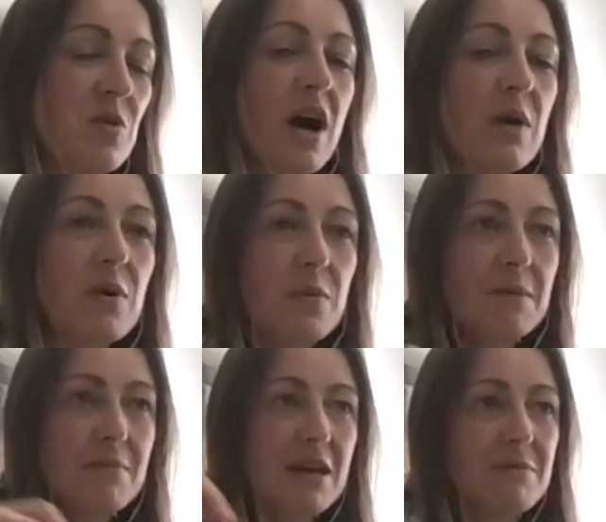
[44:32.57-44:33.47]
Why were
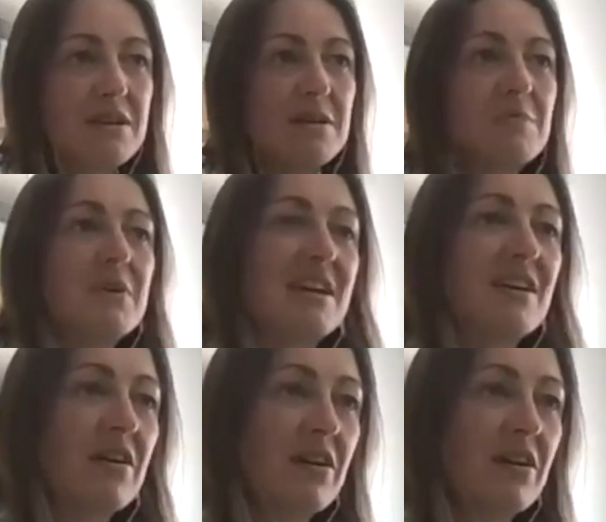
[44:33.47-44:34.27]
we maybe nitpicking on